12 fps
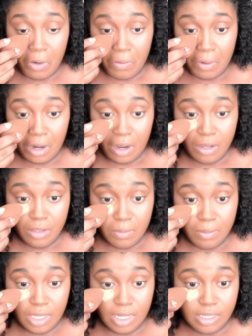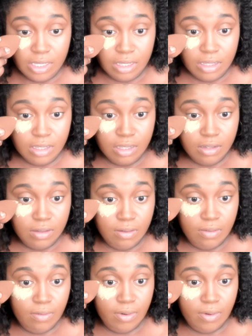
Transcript: over all the places